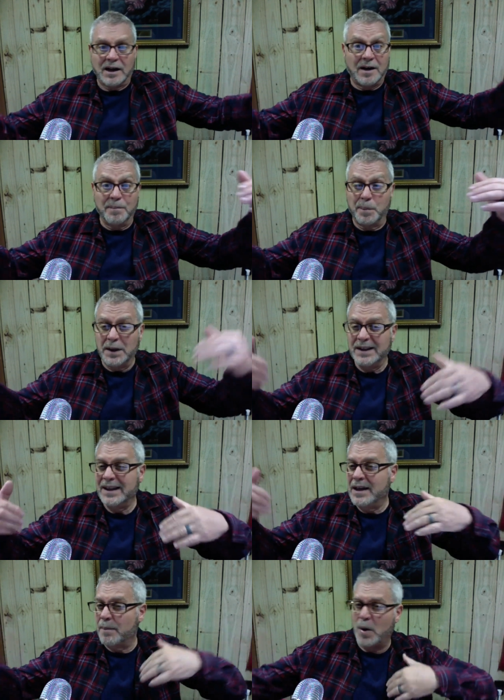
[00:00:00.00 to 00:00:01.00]

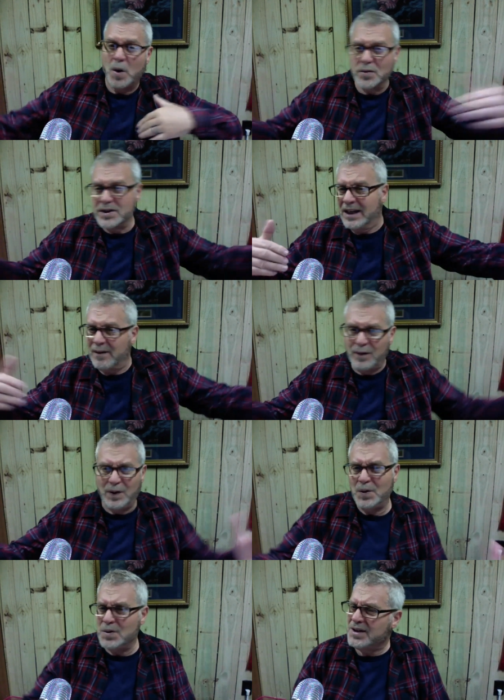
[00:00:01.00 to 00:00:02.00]
Completely opposing
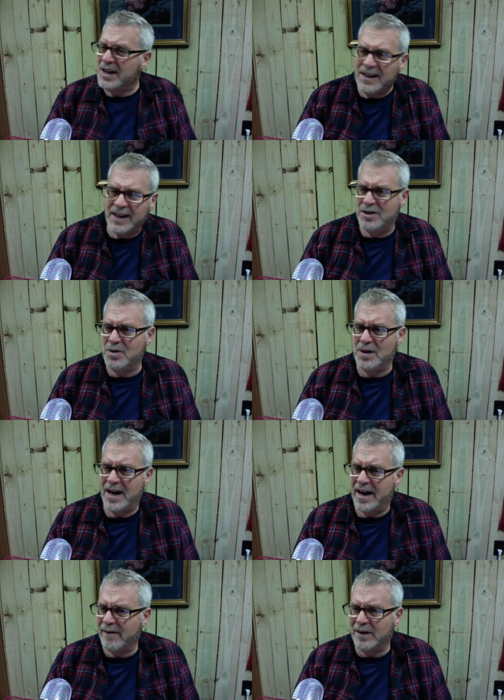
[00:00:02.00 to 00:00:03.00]
views can get you to
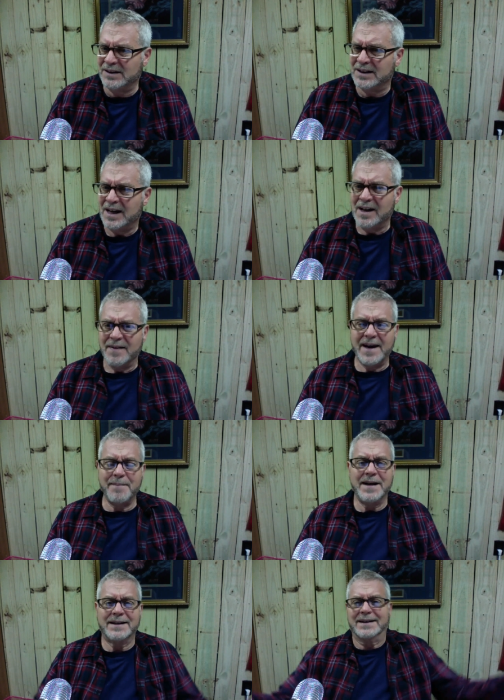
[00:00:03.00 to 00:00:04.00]
heaven.
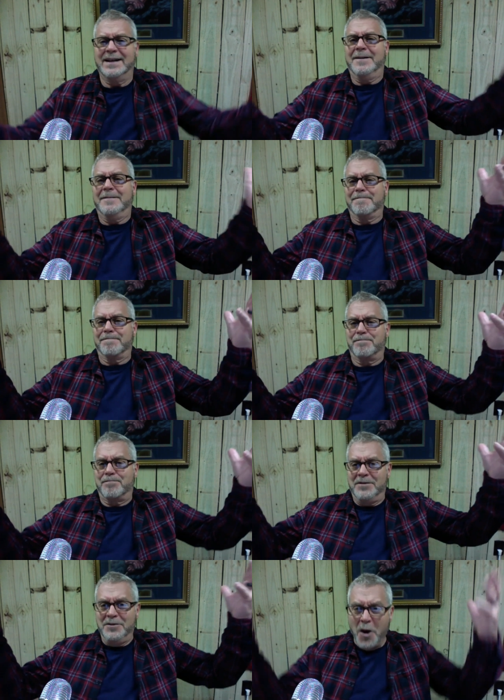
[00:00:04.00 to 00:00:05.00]
That makes
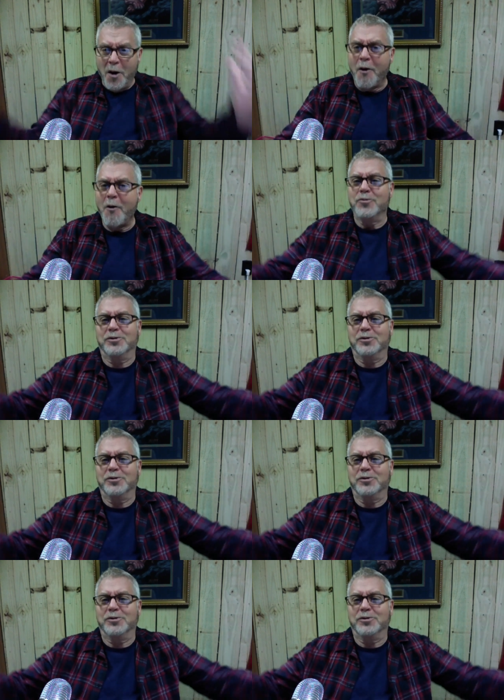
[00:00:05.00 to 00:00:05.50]
no